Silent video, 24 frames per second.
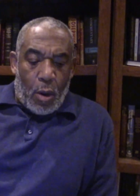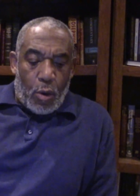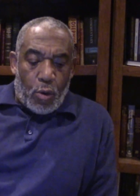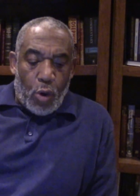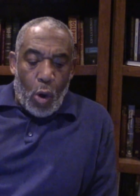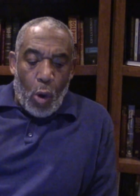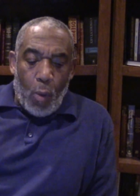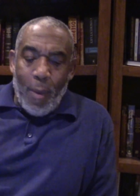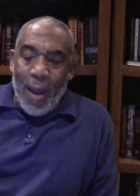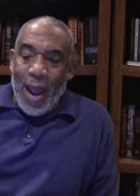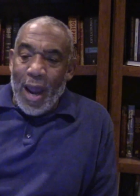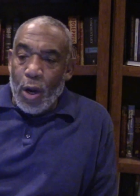
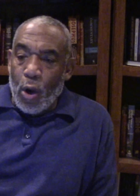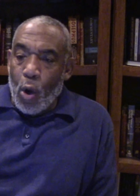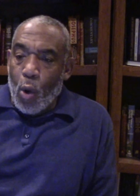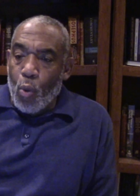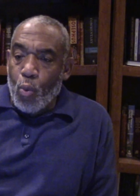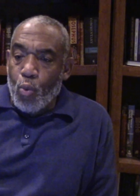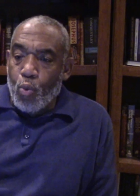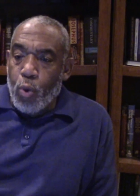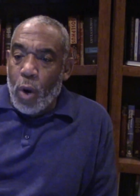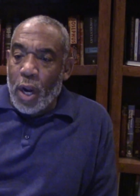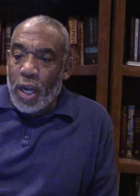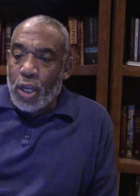No matter
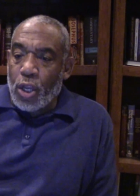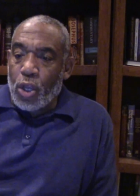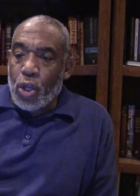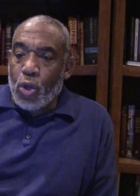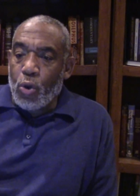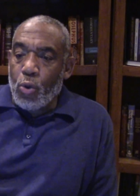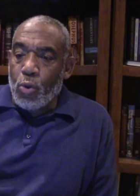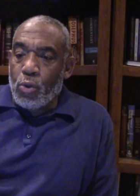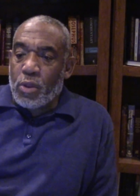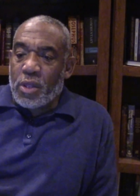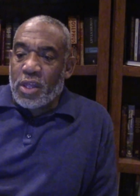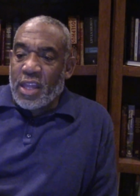what
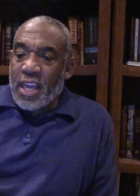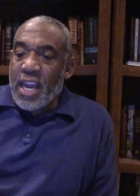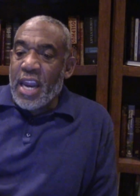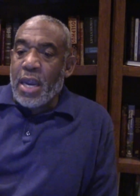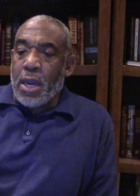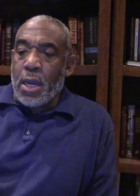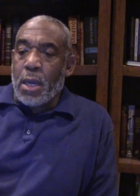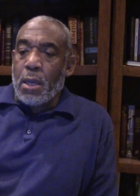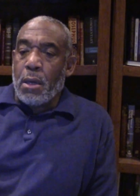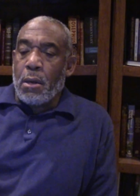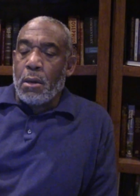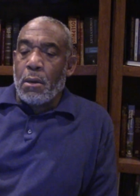you
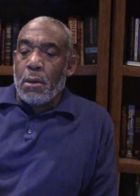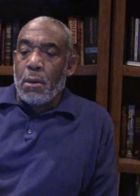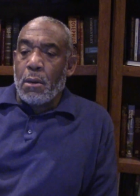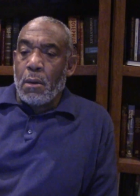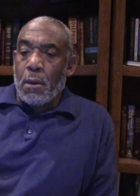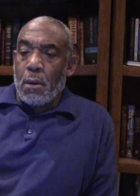think,